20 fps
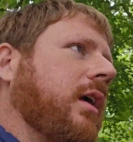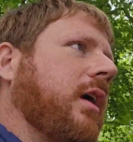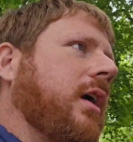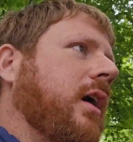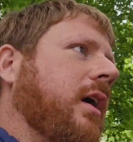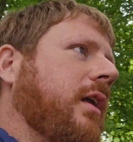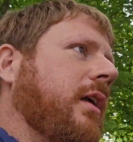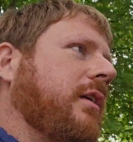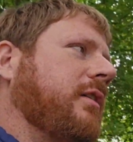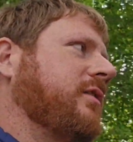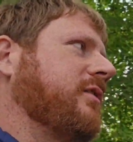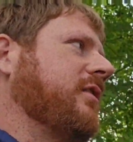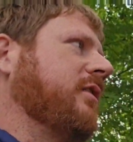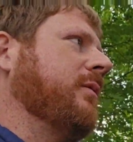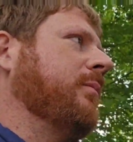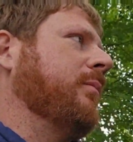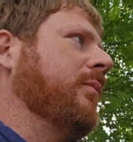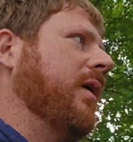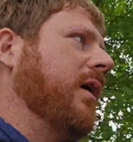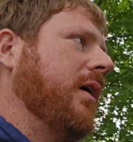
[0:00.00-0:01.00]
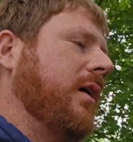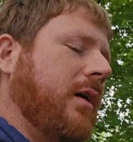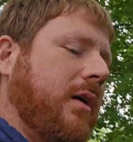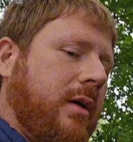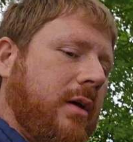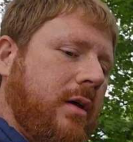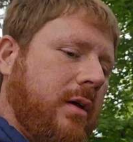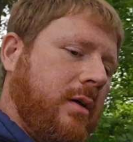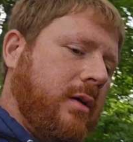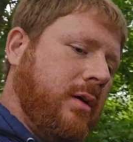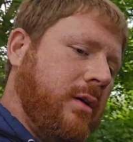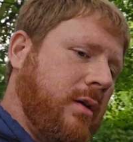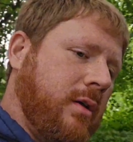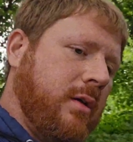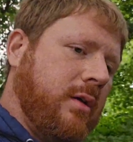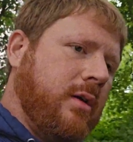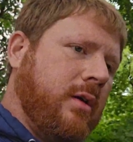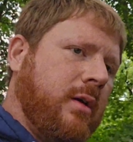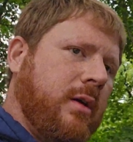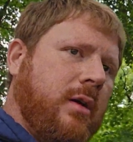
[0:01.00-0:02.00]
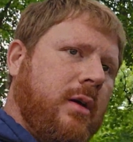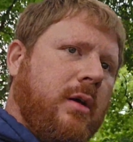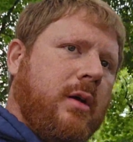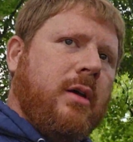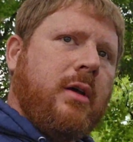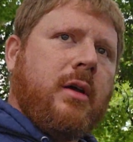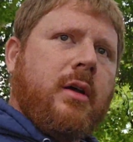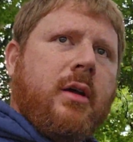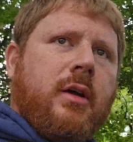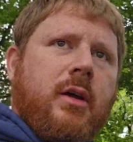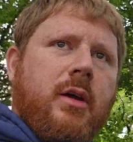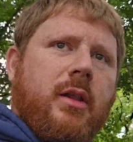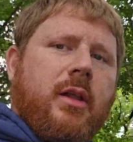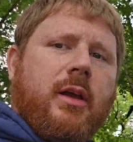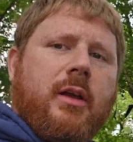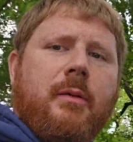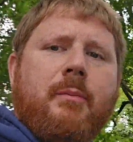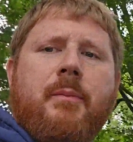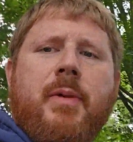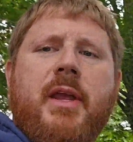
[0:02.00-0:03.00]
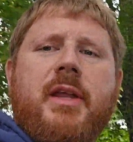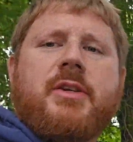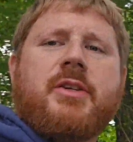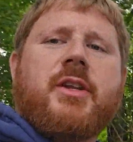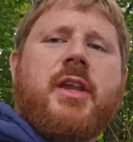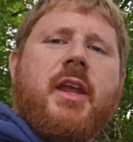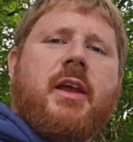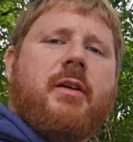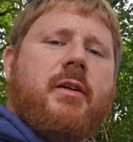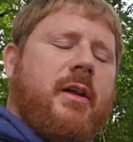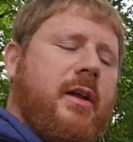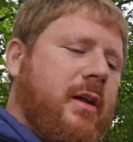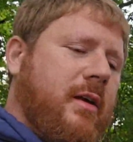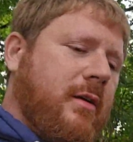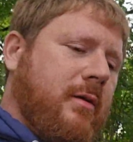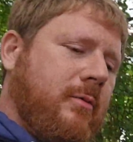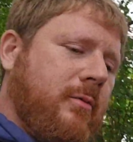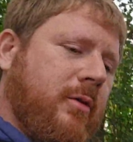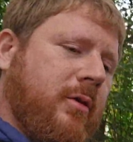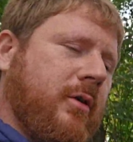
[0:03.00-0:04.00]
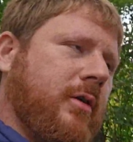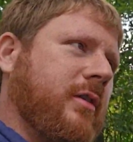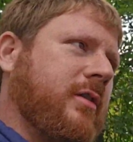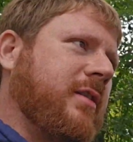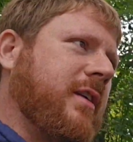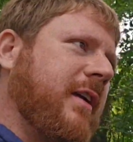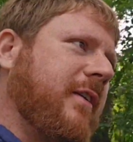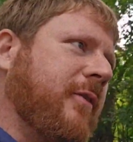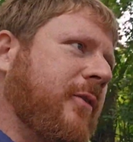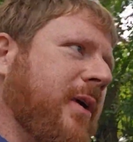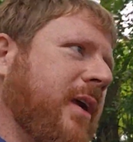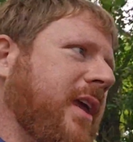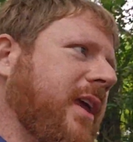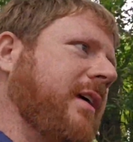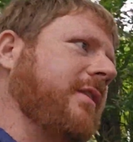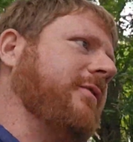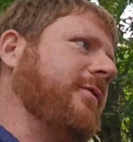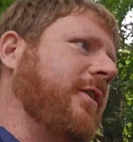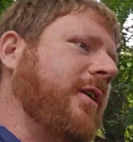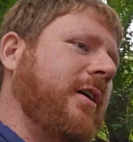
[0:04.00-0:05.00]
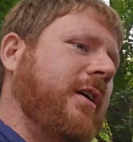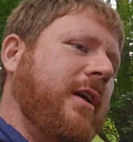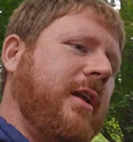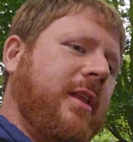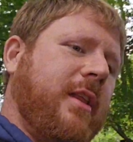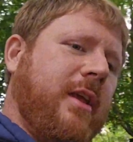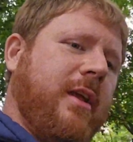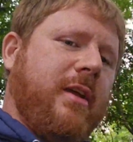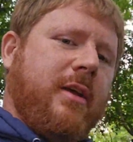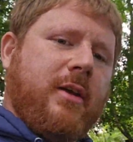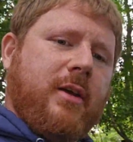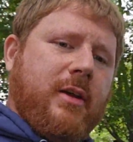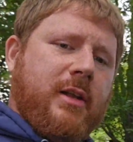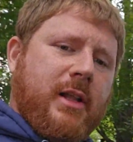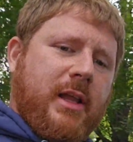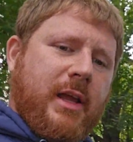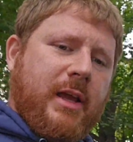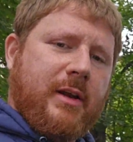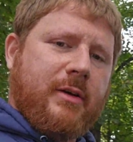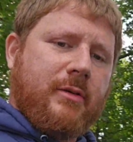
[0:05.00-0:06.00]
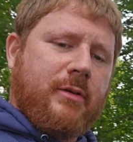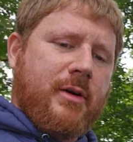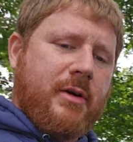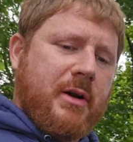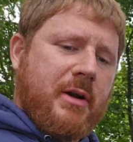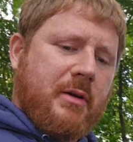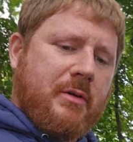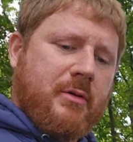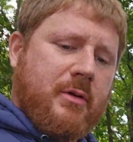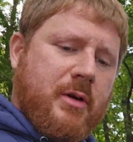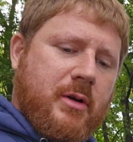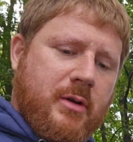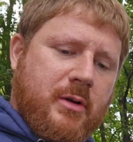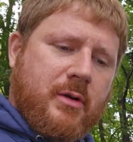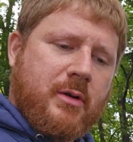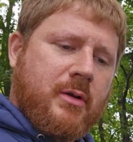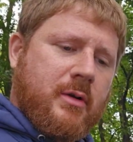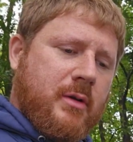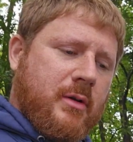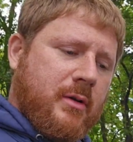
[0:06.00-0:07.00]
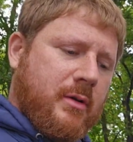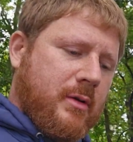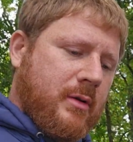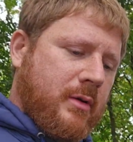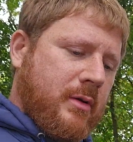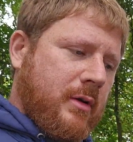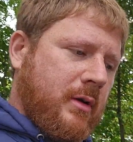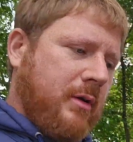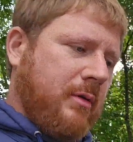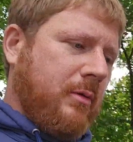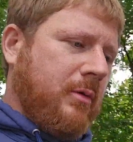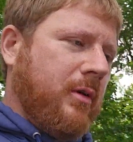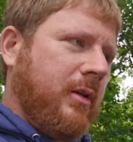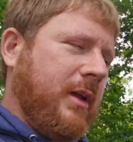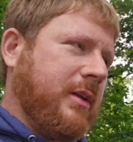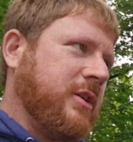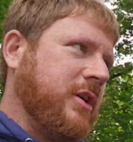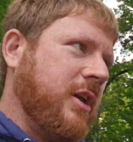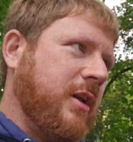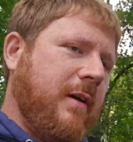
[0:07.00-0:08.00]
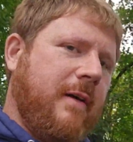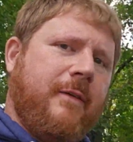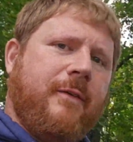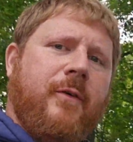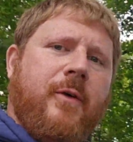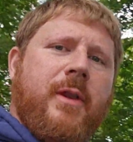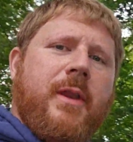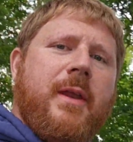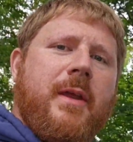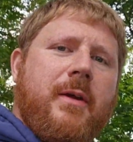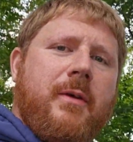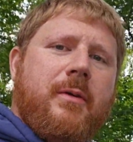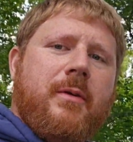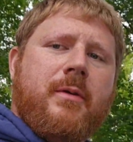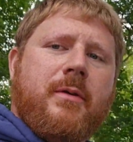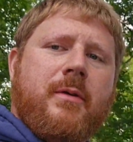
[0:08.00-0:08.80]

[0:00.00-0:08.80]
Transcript: got us some uh, good looking beach down here and we're going to see if we can't find anything good laying around. We'll let you know if we do.